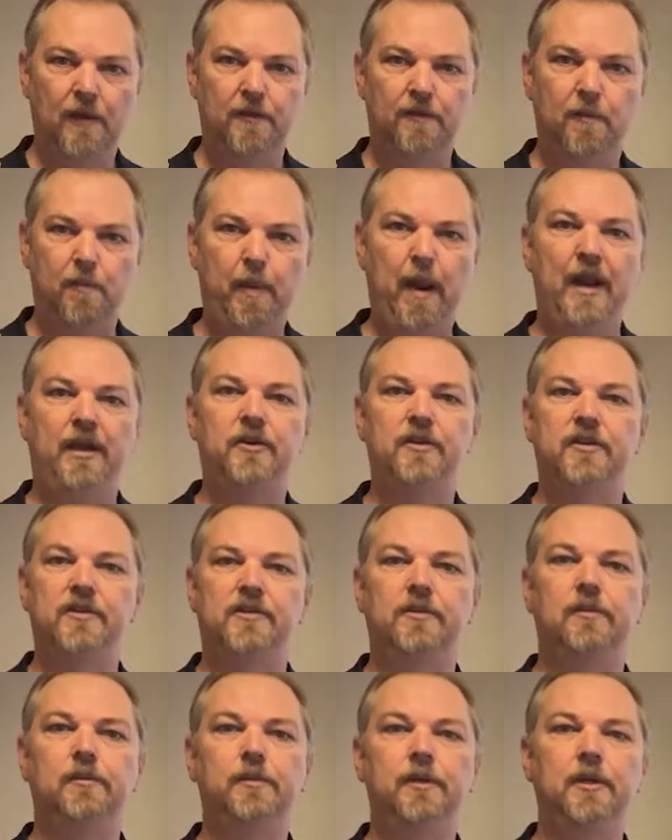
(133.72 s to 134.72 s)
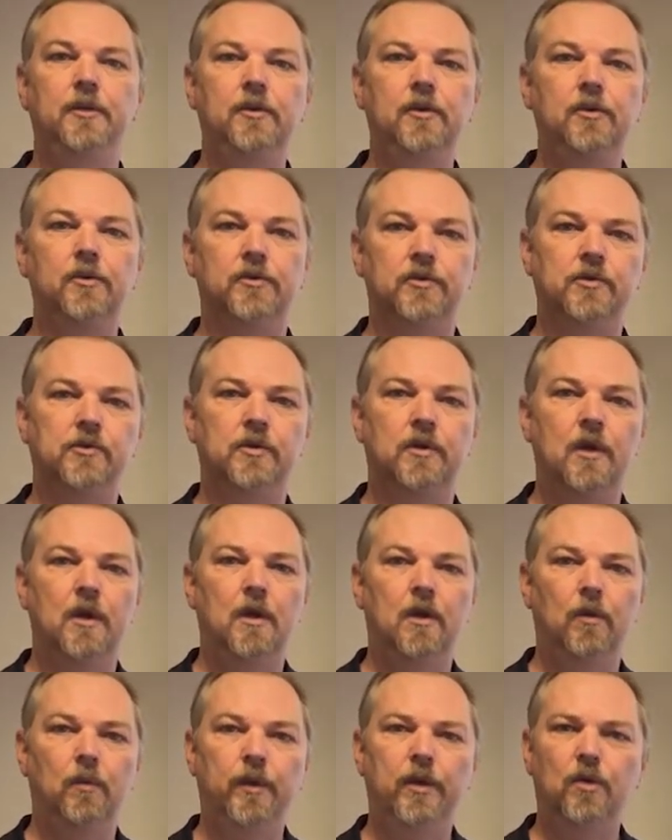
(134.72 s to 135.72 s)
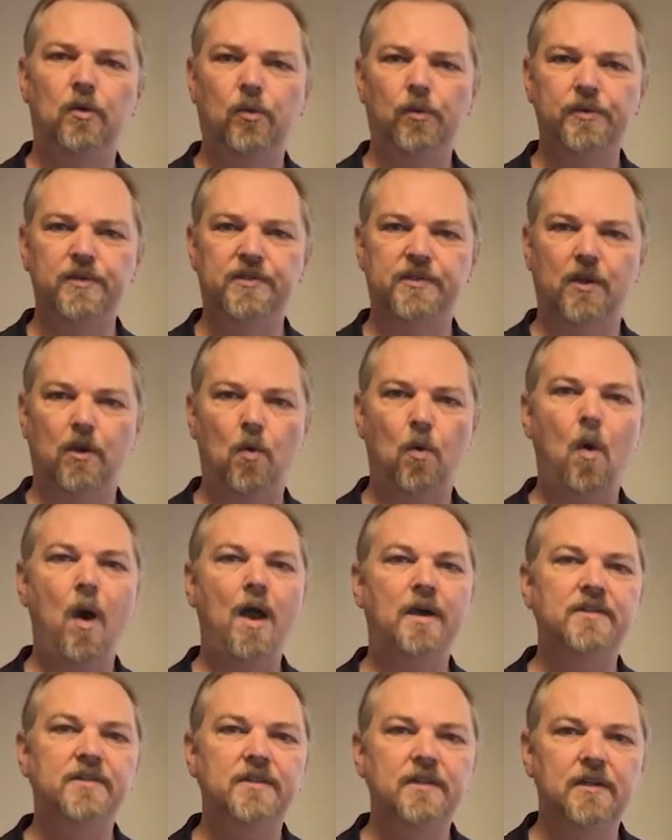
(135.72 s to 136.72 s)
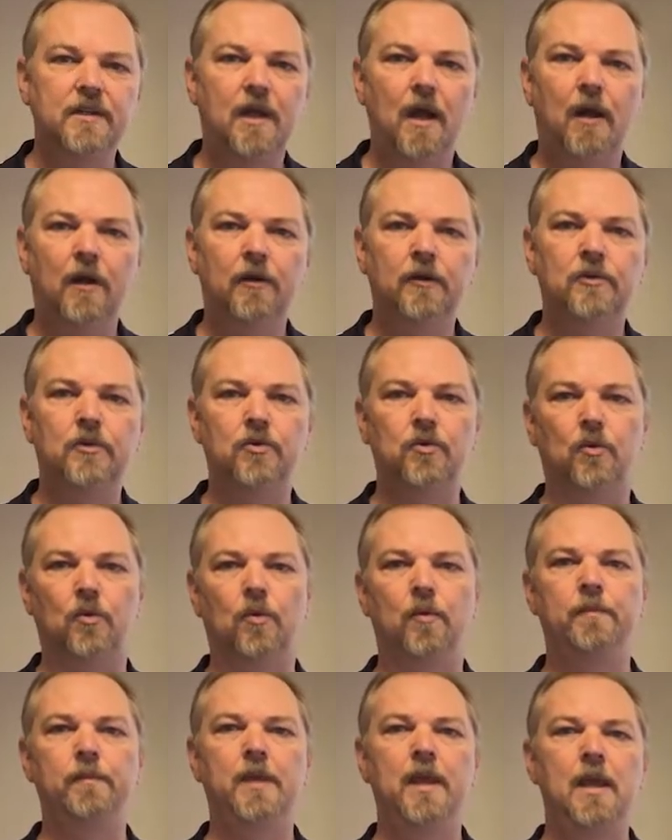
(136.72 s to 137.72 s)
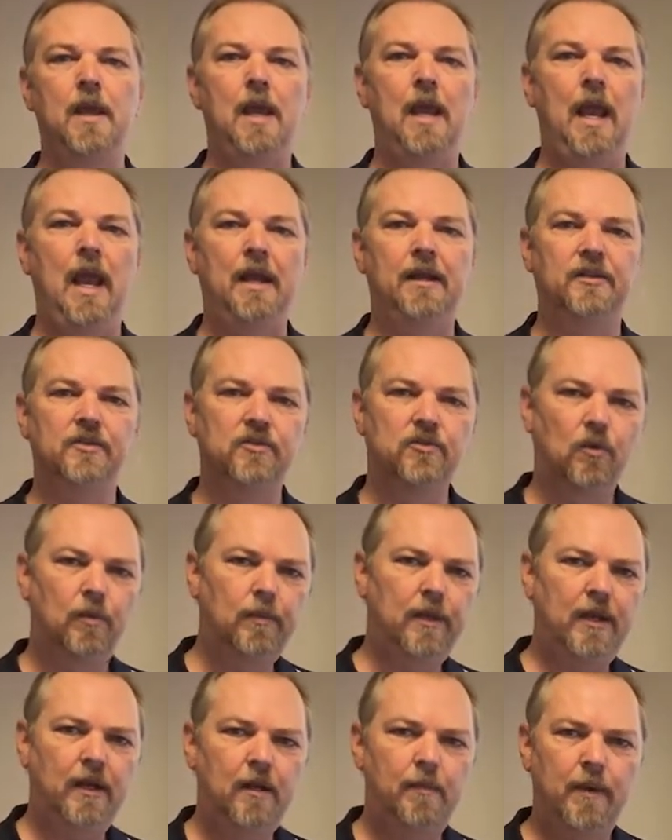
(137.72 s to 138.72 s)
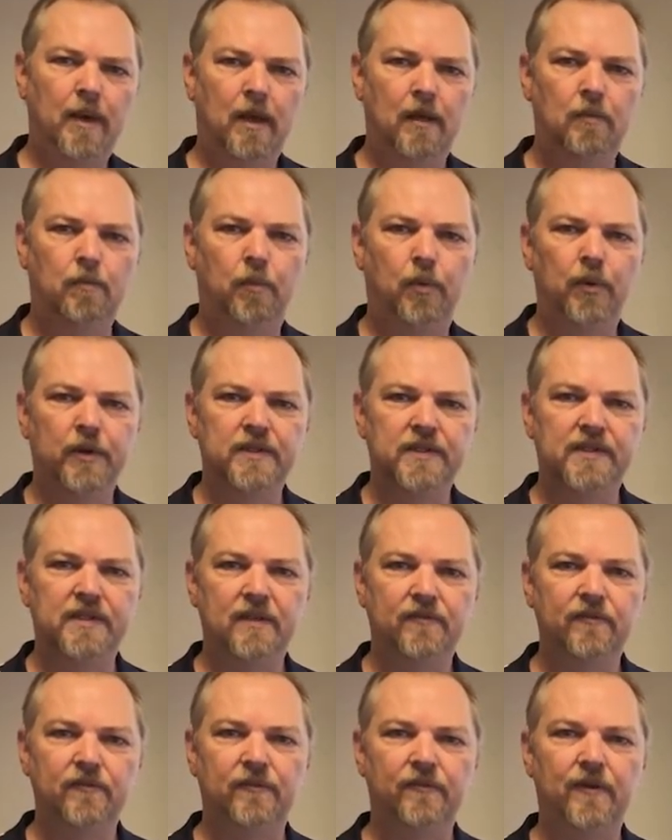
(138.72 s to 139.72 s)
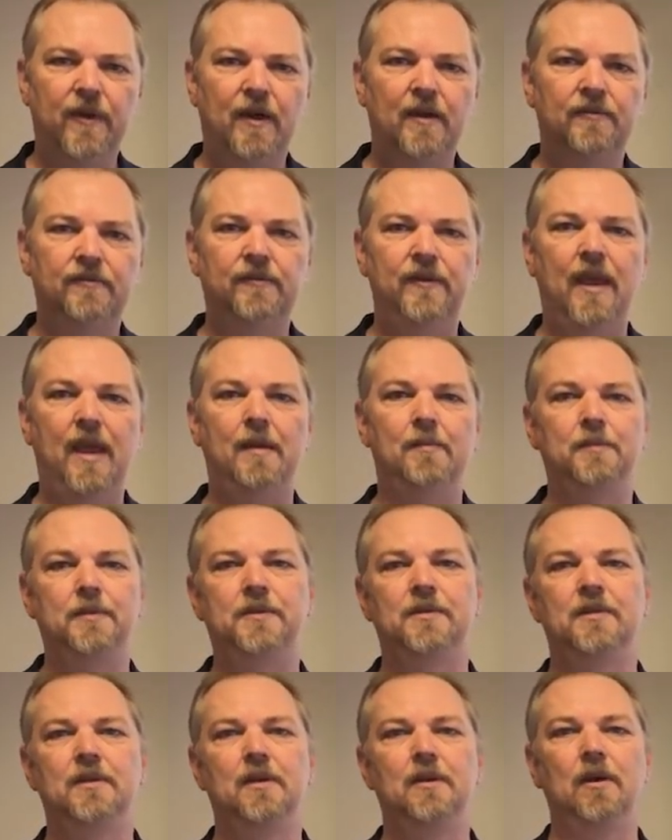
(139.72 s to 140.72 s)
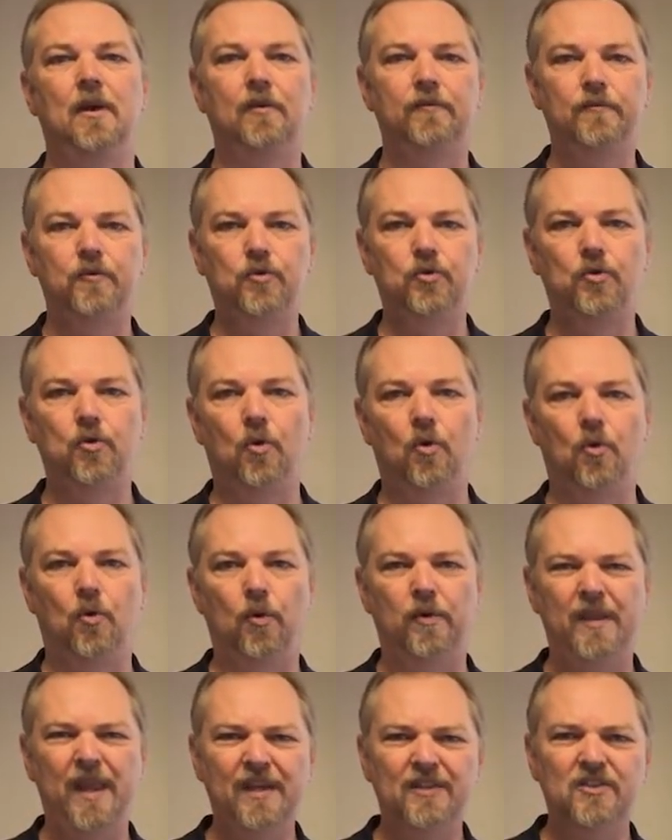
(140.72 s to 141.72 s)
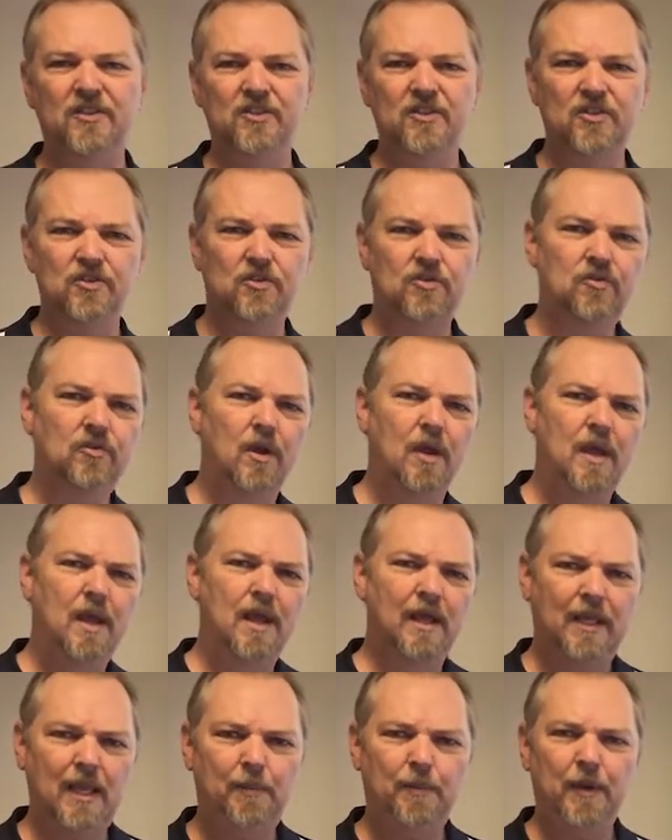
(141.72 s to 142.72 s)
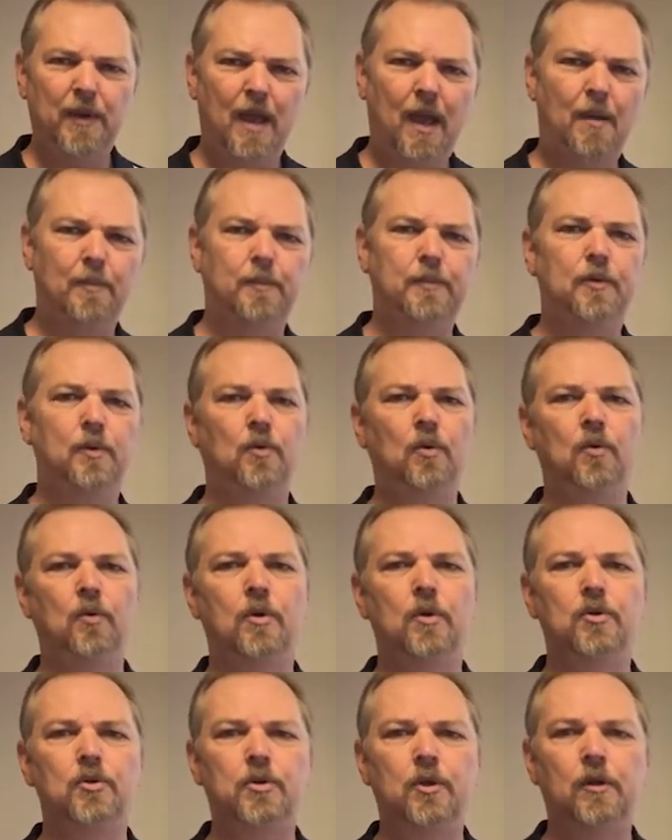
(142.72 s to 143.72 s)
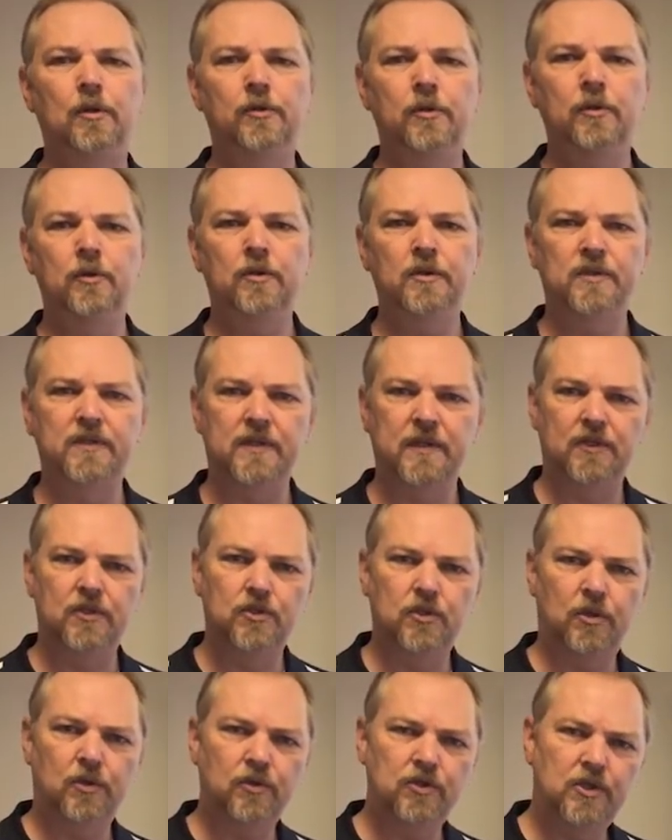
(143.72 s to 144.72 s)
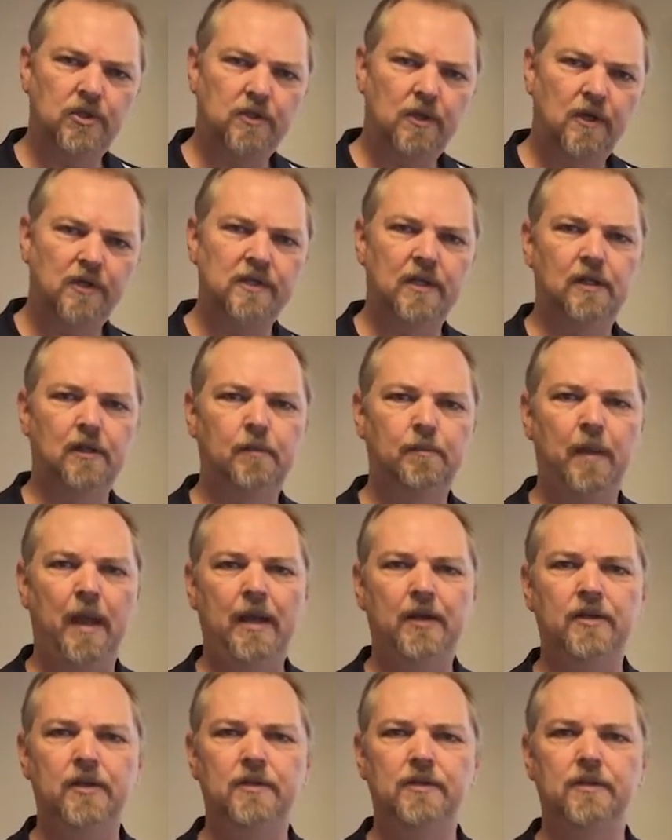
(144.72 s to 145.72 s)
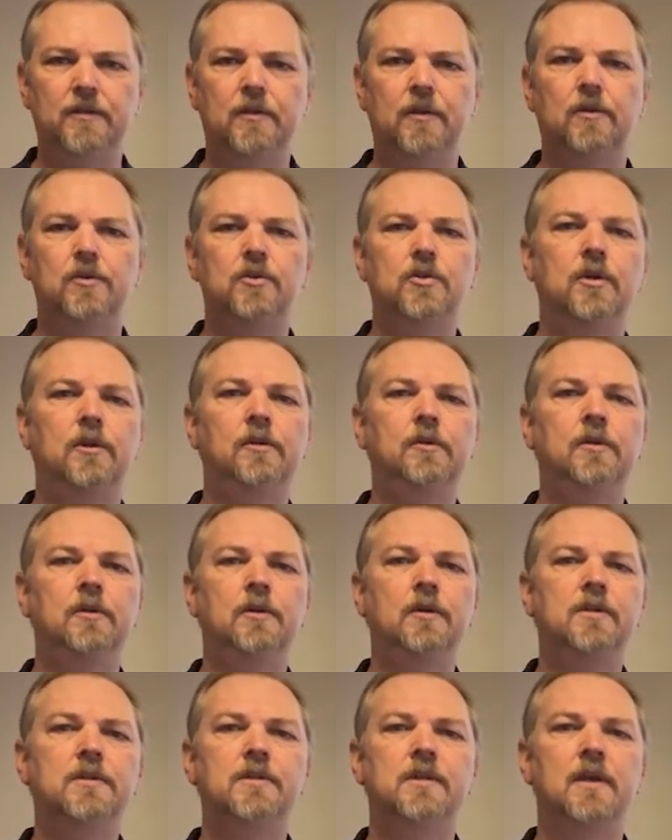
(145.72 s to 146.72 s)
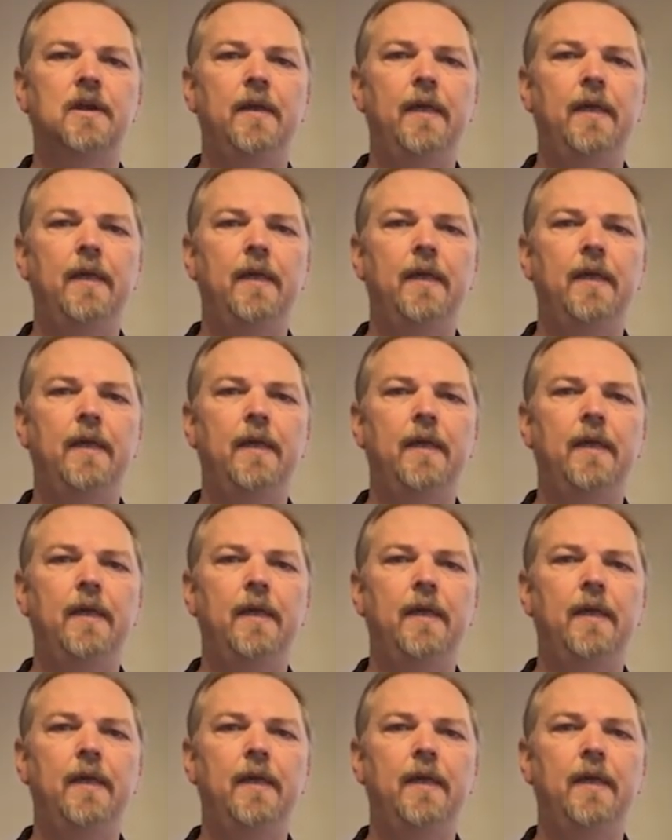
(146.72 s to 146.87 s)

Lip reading: the battery is still being used. We call this a quiescent current draw, and it's normally at about 0.75 amps of draw, and that's just keeping up your control units and charging those little batteries in the control units.